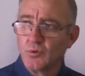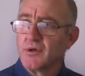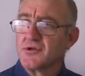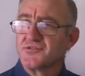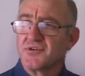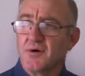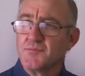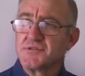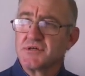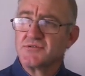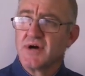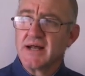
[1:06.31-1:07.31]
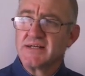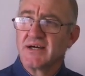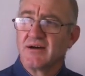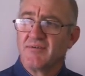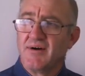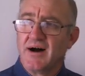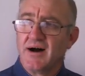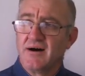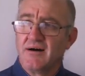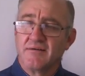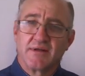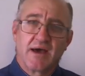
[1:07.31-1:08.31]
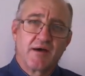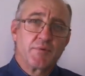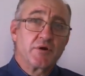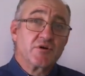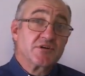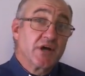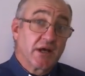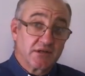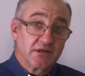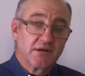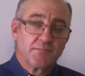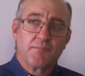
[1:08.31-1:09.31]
where the psalmist is writing of how they have been rejected